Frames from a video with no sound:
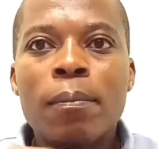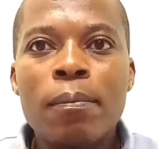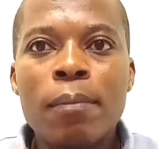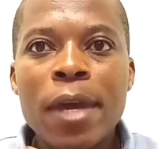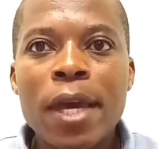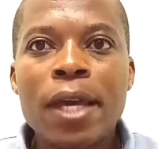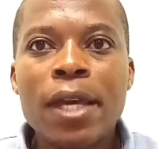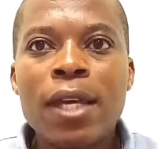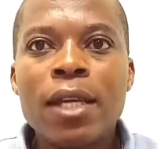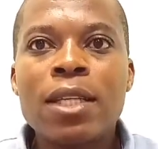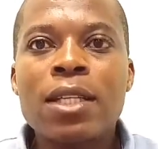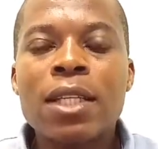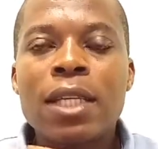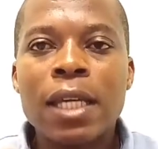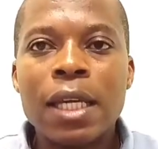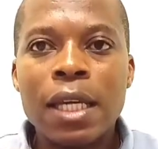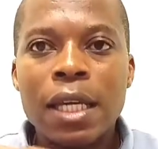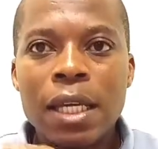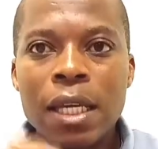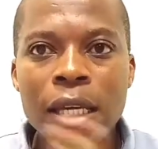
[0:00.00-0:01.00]
make it
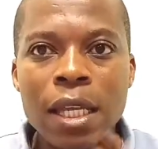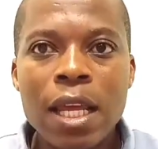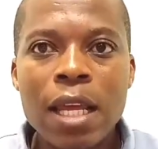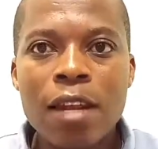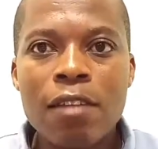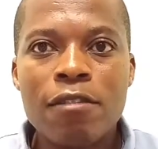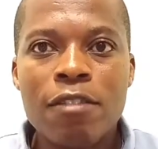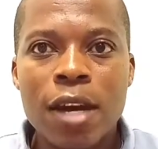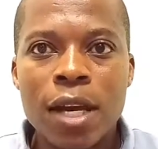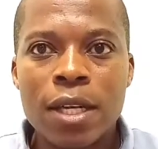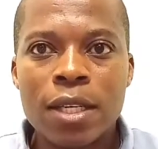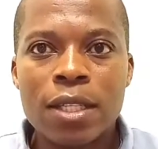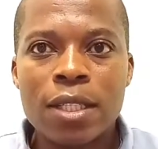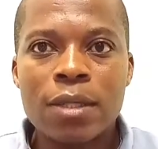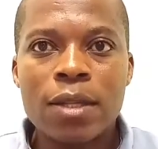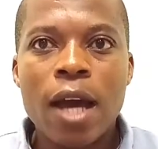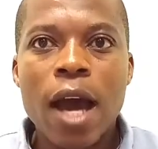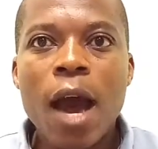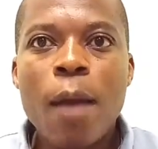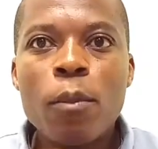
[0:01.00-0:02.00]
irrelevant.
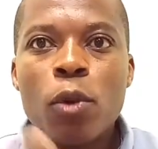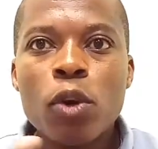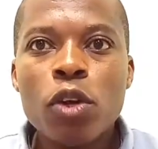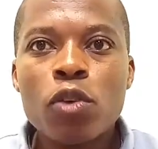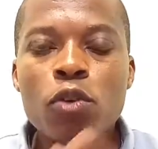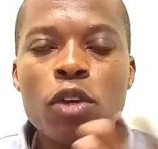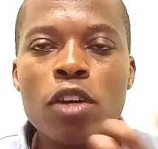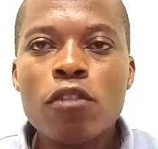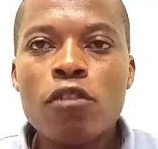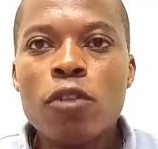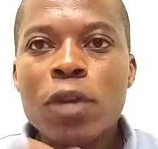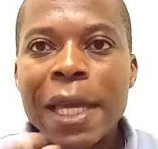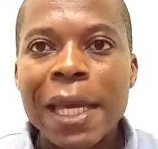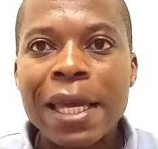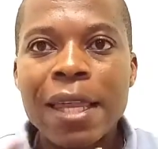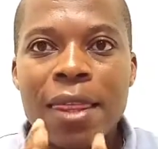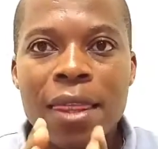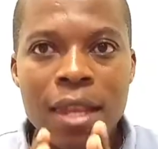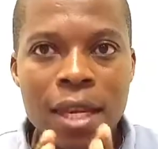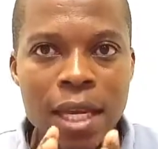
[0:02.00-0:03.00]
I'm going to give you
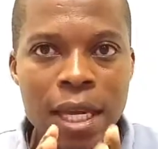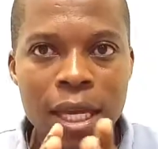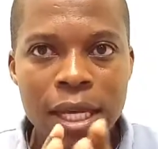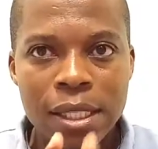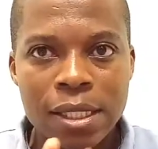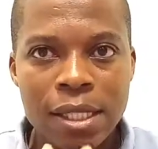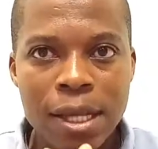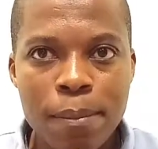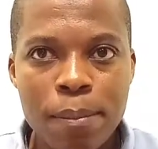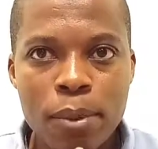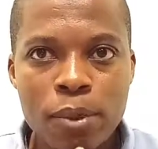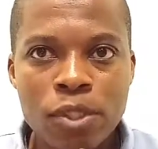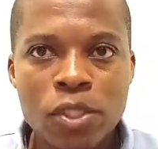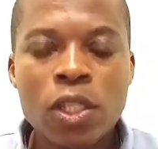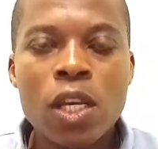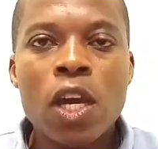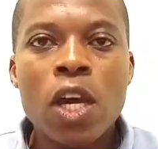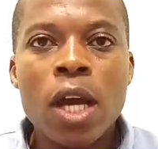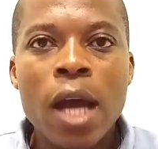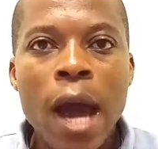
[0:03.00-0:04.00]
like 3
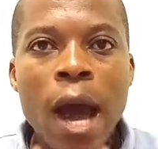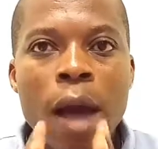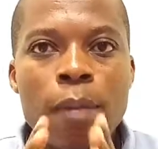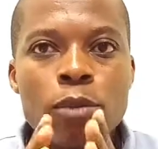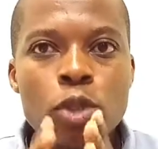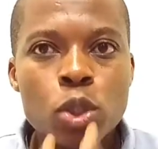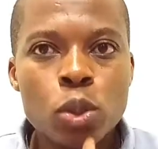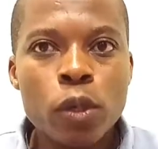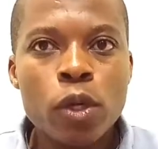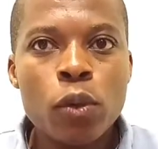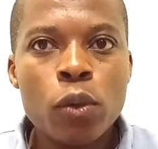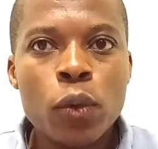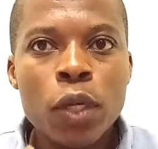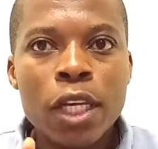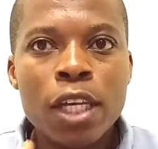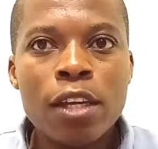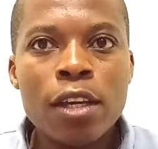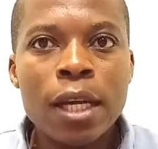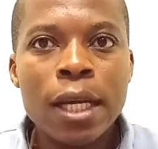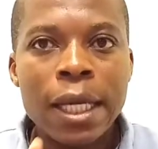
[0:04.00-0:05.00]
examples. I'm sure you'll
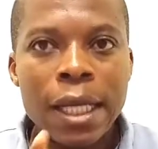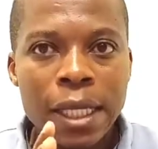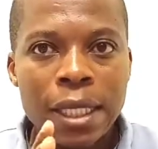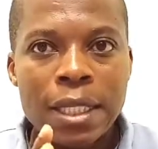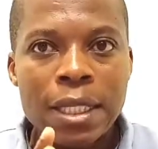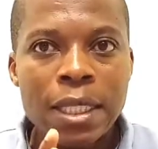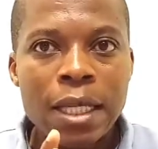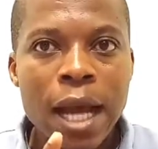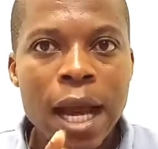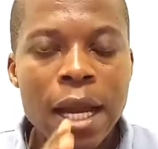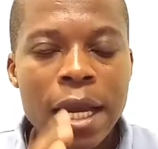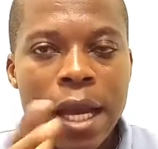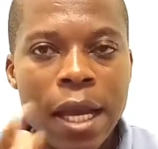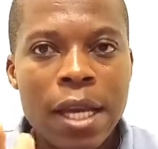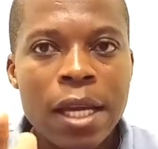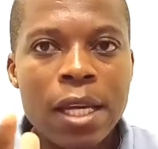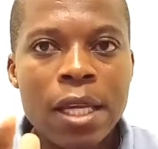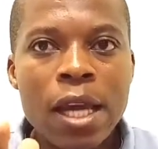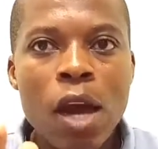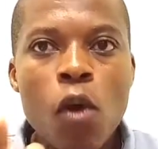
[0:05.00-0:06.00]
get an
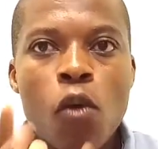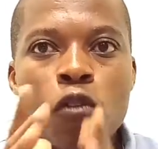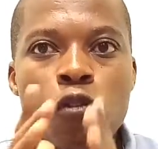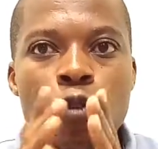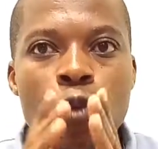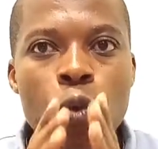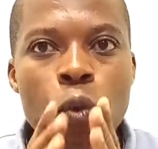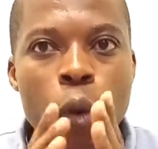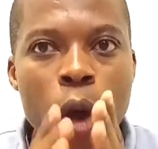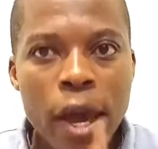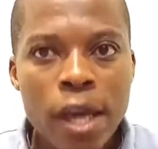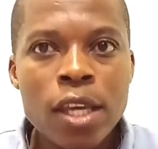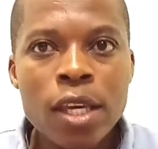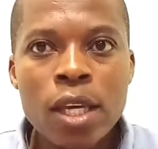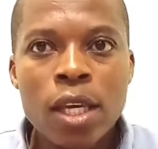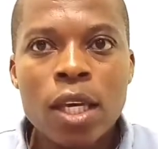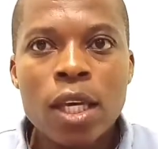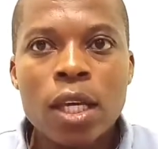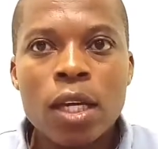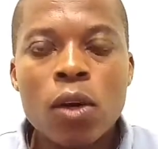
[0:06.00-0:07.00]
idea of why
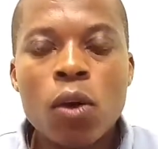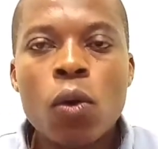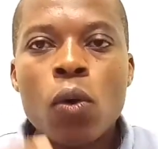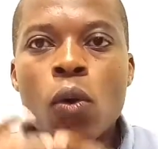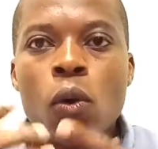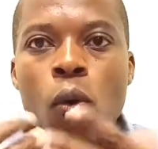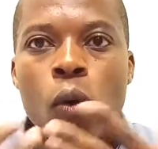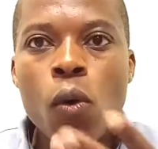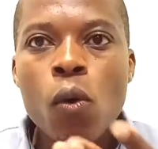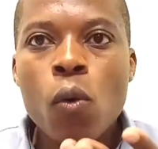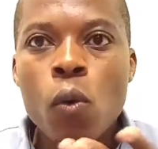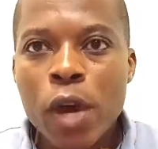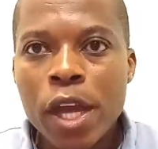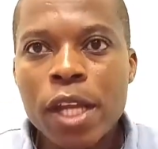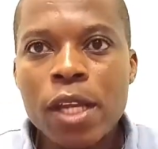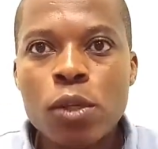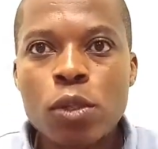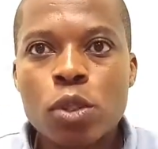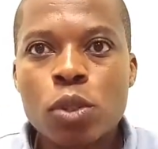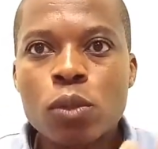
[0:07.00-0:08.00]
or
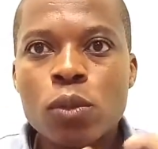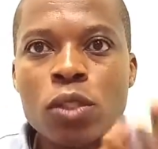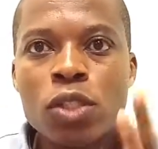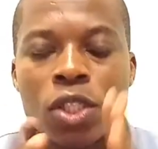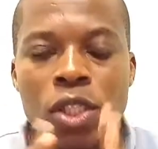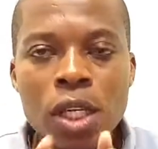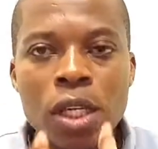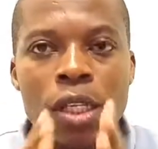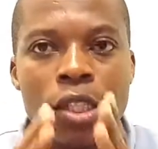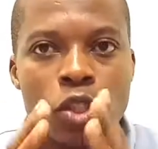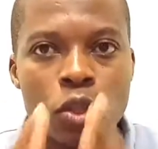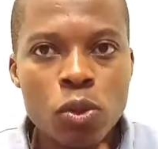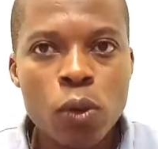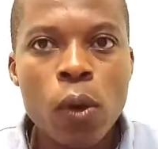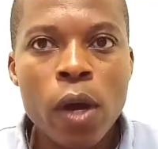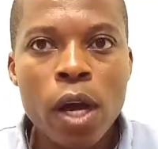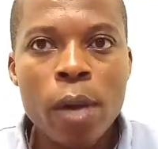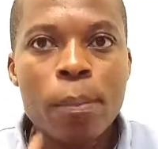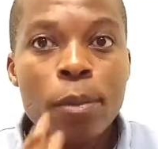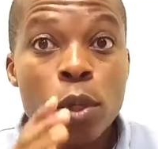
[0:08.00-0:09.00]
when you should sell a
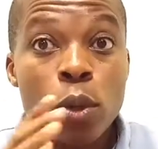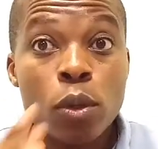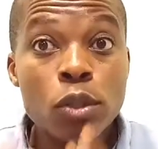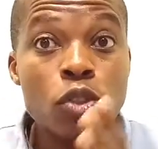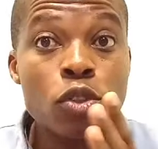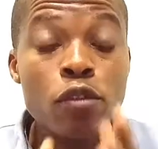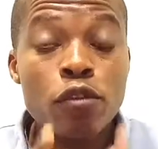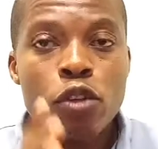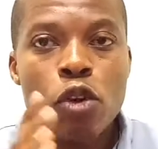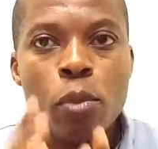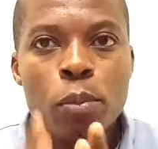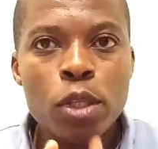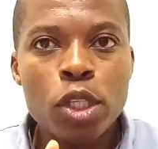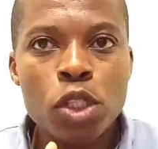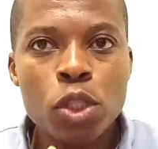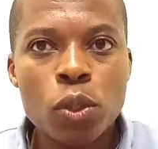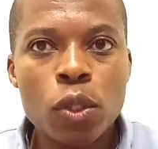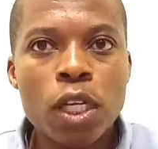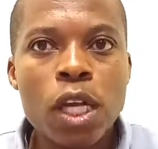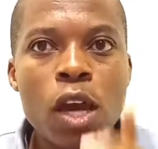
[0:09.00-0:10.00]
stock because of
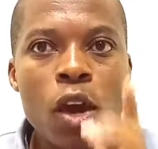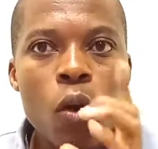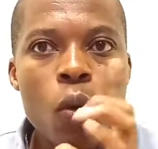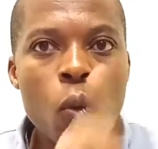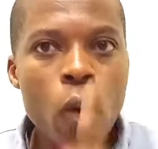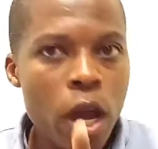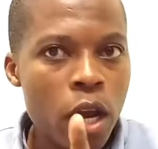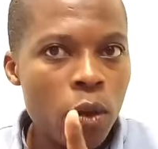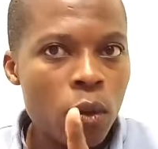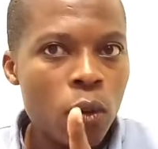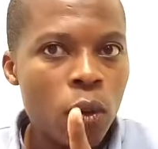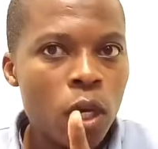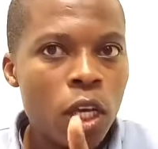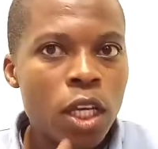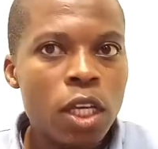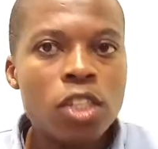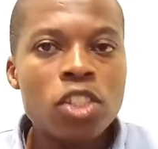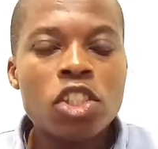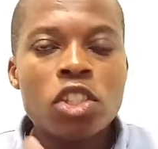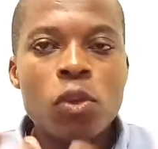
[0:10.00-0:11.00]
competition. One
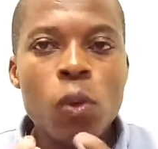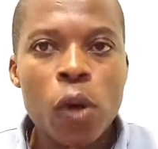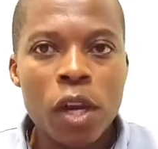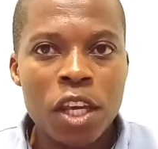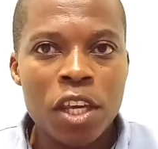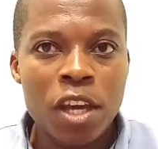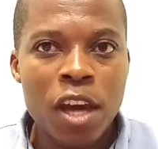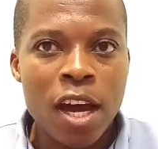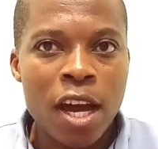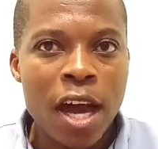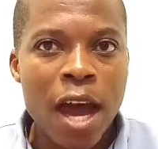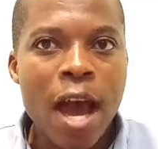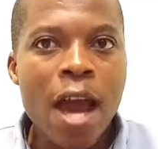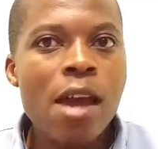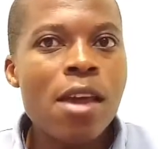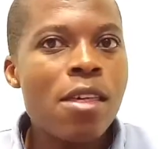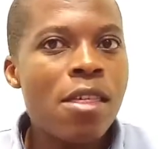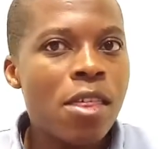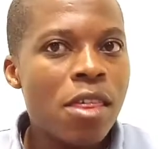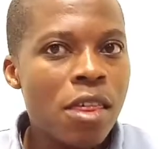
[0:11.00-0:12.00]
is Nokia.
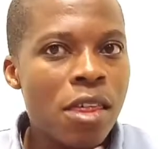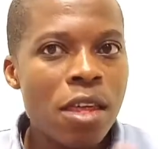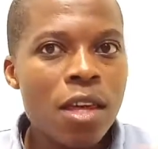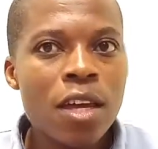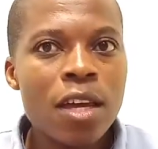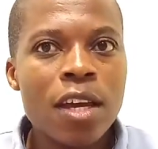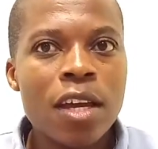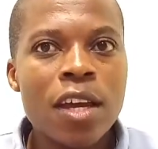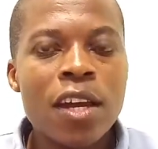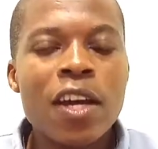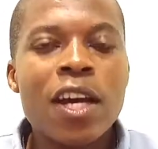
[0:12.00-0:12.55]
I think